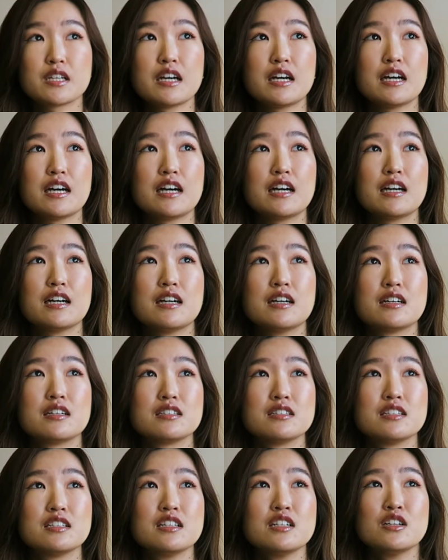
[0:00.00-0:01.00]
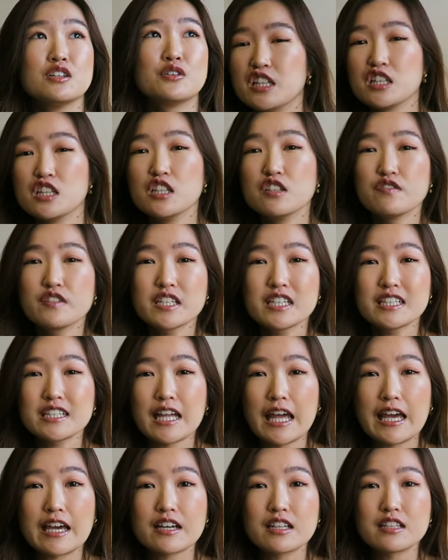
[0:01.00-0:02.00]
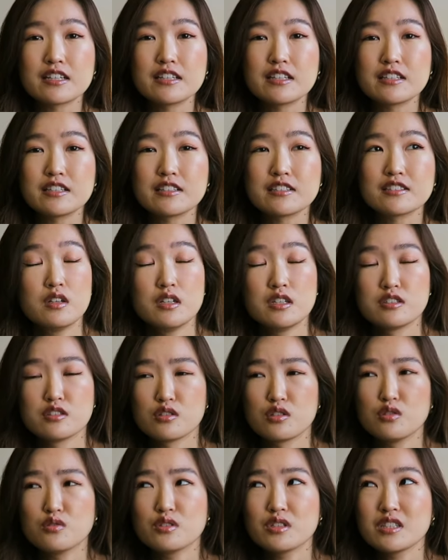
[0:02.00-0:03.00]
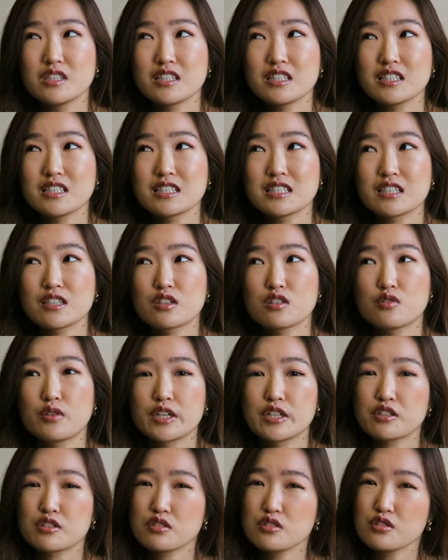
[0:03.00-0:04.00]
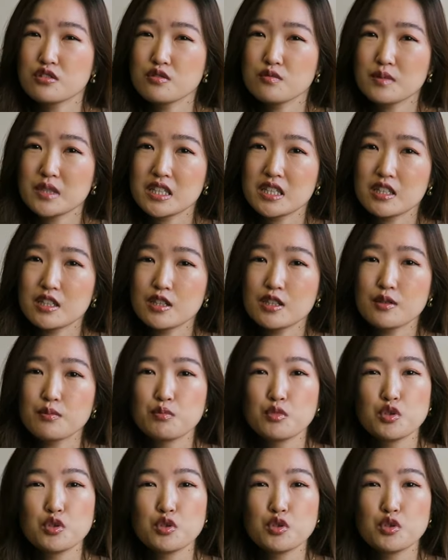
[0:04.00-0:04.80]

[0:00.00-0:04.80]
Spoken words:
and living in England is always quite gloomy,